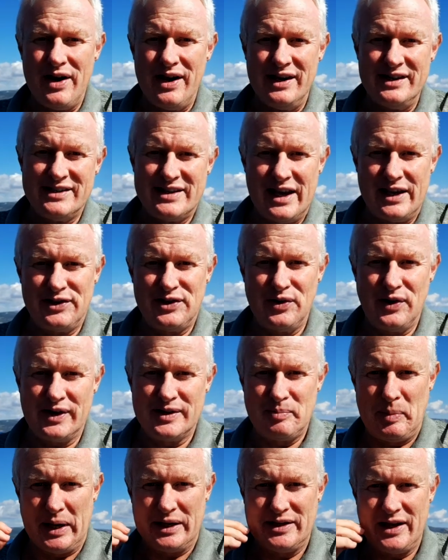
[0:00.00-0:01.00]
to set your
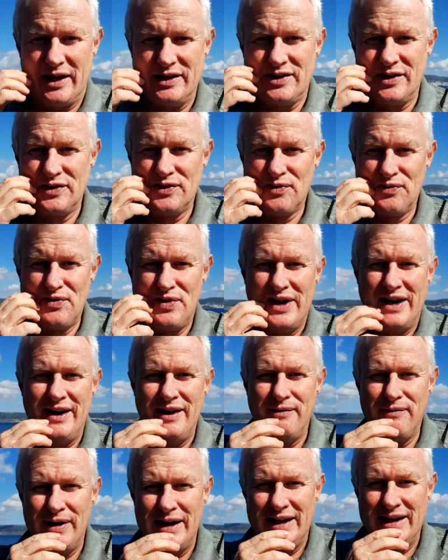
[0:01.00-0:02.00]
expectations
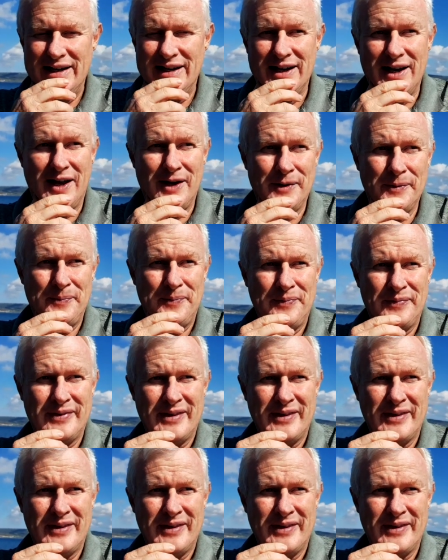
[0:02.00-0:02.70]
really, really low.